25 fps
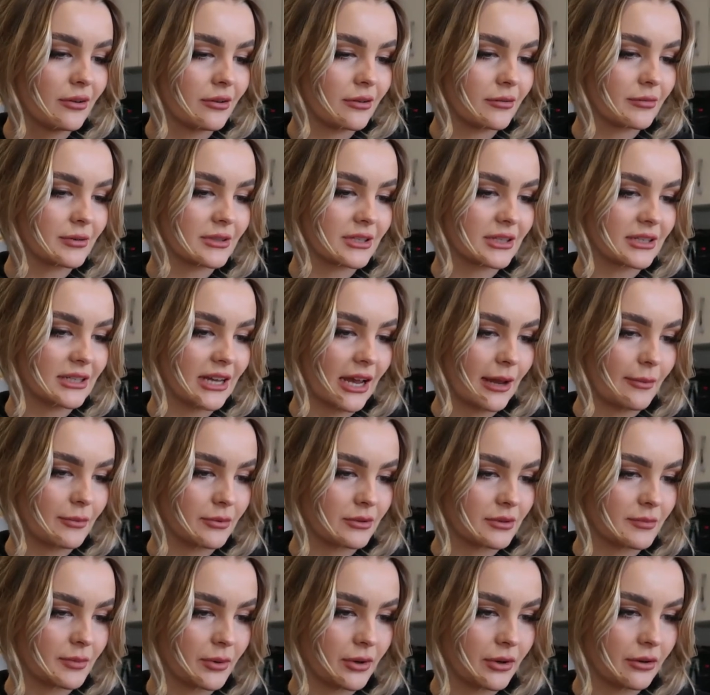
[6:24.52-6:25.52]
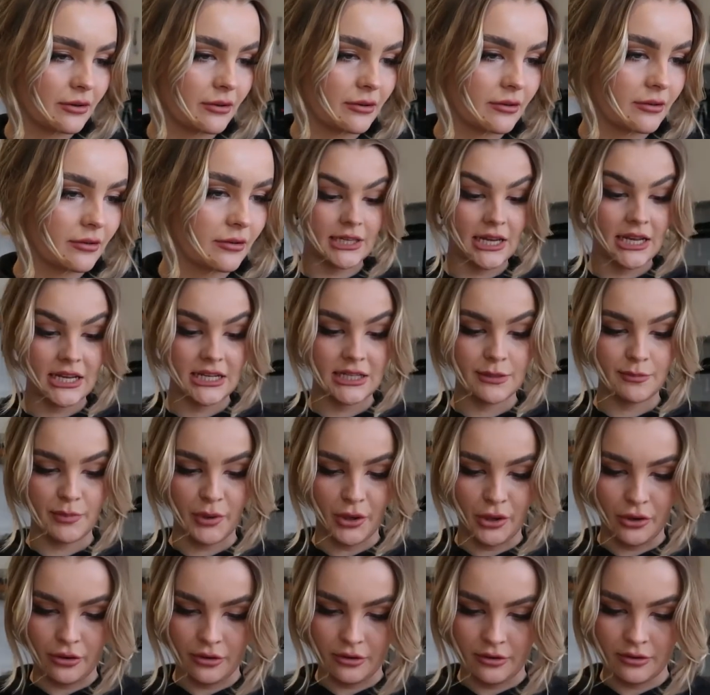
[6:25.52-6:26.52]
or was it tablespoon?
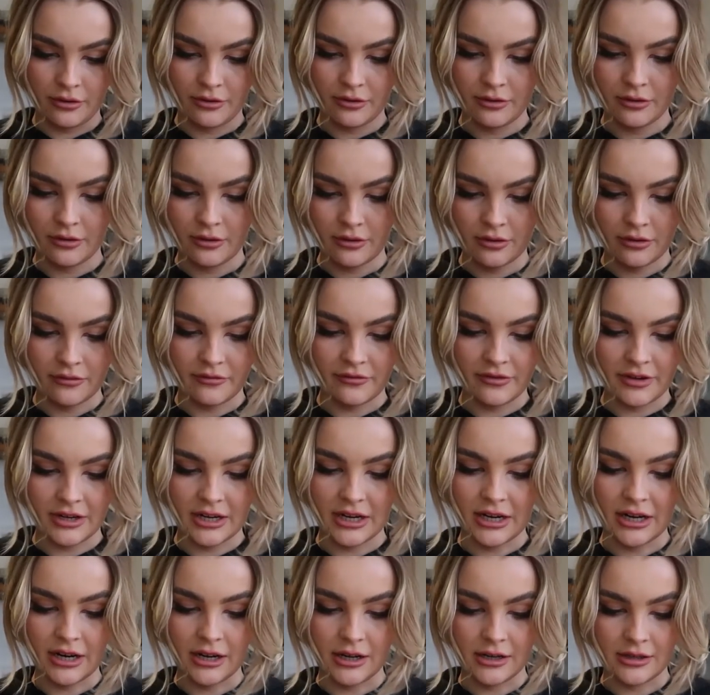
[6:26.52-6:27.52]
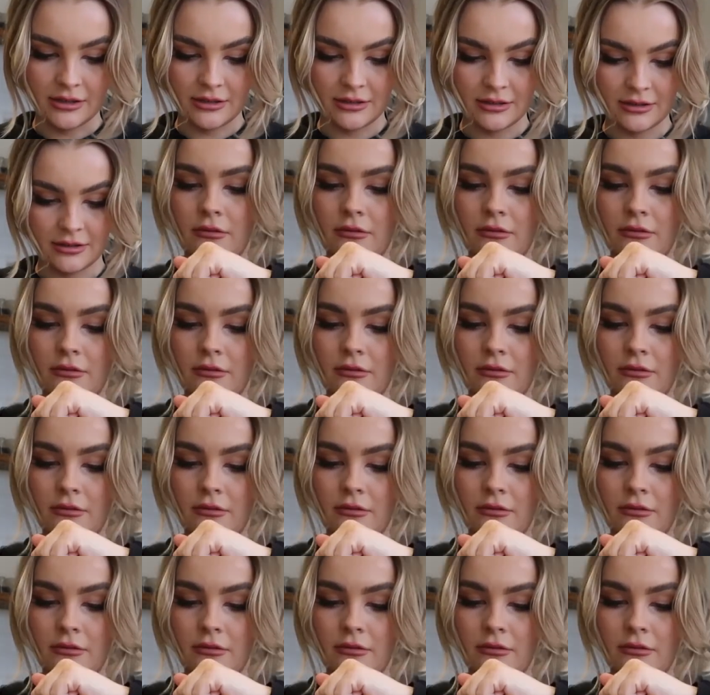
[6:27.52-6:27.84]
Teaspoon of vanilla.